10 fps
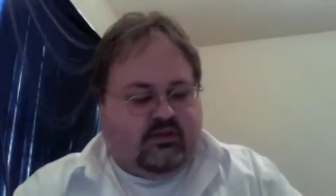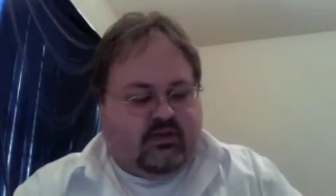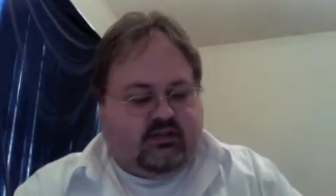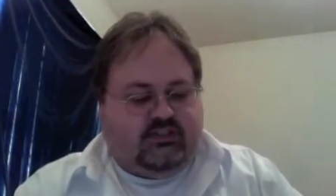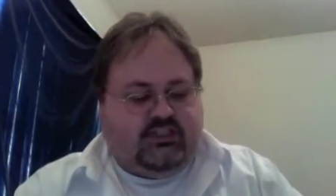
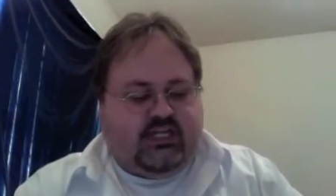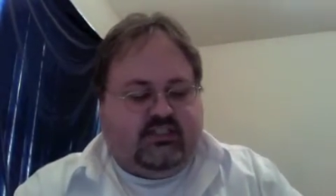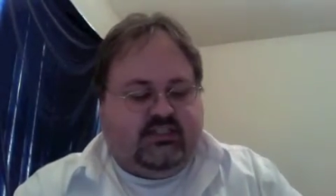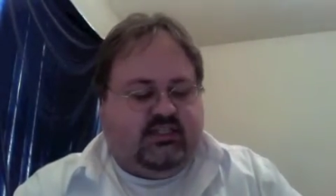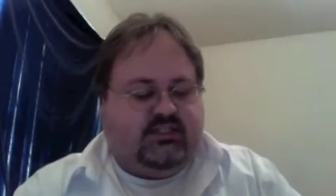A J
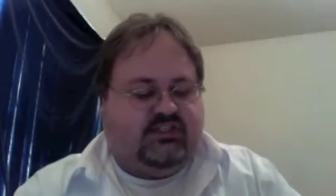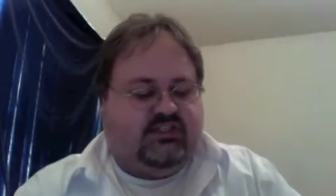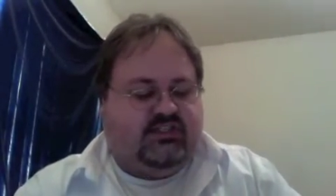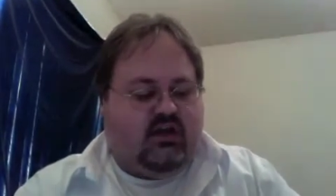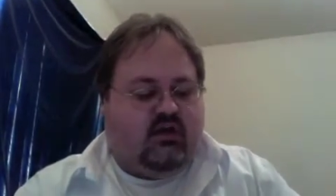T
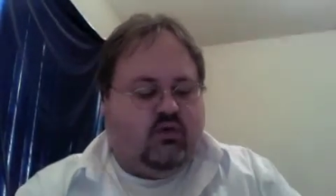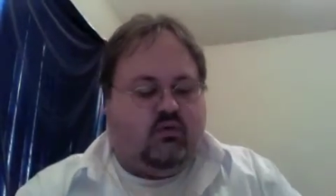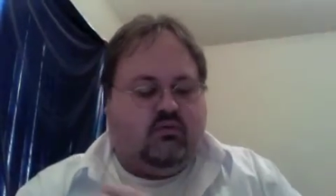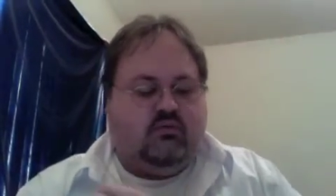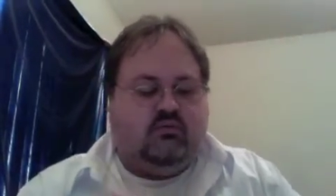Snow